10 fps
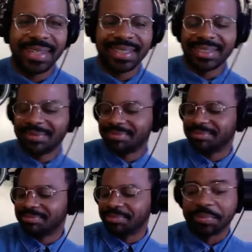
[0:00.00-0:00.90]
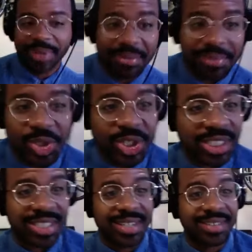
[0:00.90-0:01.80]
Um, been playing music
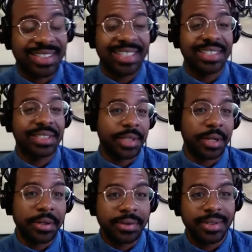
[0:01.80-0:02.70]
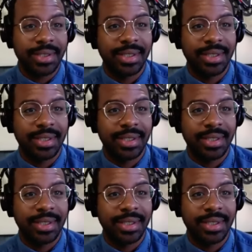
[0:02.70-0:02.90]
since I was ten years old.